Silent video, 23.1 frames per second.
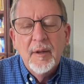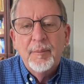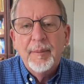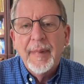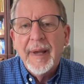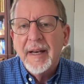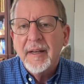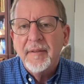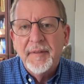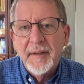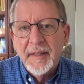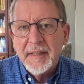
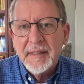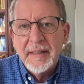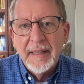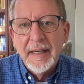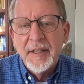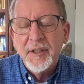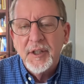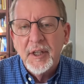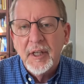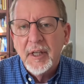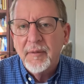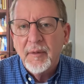
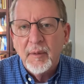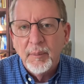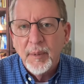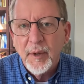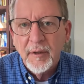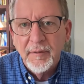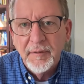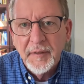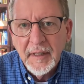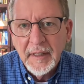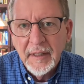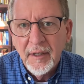manifestation of a
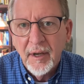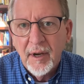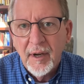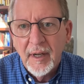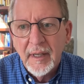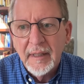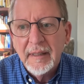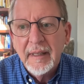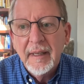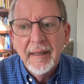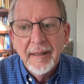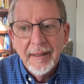perfect
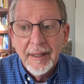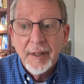God,